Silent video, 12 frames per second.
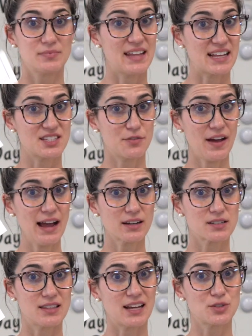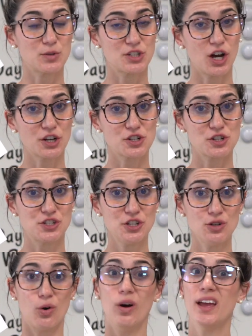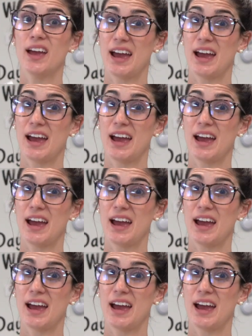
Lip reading: That's a fact. That's what doctors do.